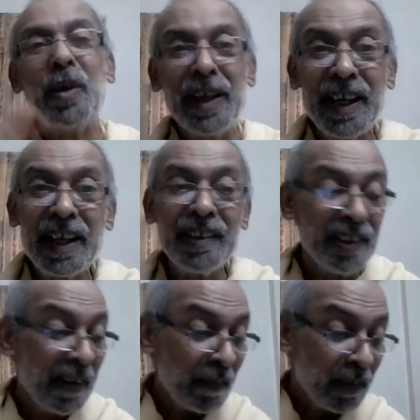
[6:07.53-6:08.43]
as
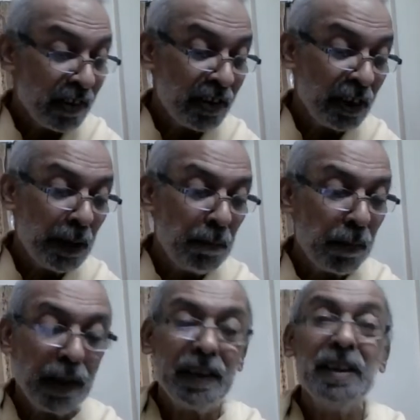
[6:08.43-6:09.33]

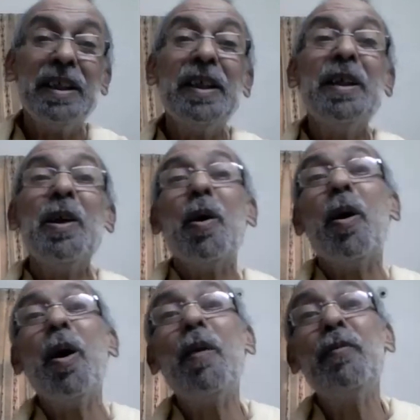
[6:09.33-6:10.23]
sthitapratnya
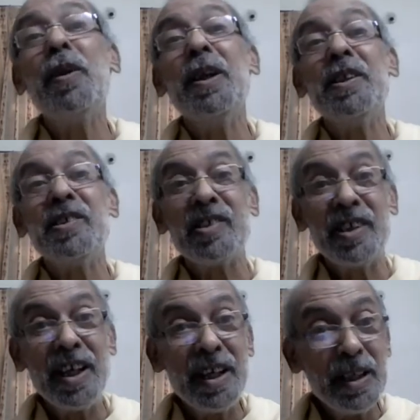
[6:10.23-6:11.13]
of
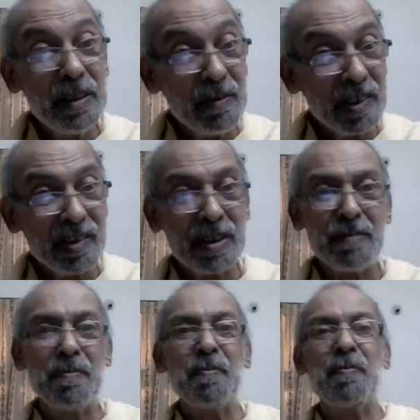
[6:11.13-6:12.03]
steady
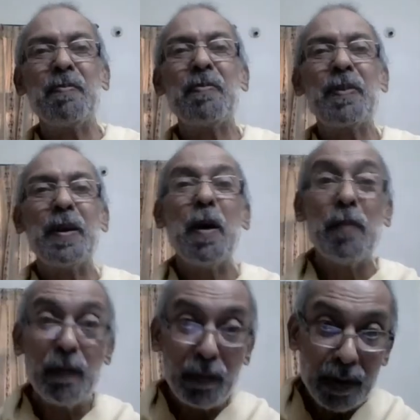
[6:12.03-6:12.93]
wisdom of a
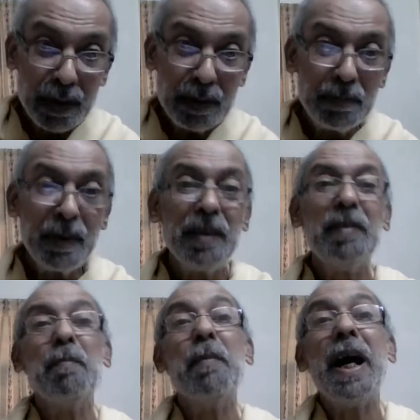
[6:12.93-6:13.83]
firm
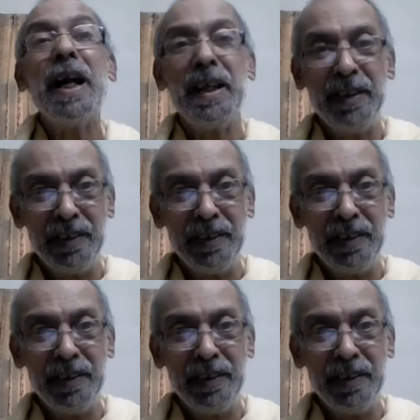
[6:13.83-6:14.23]
mind.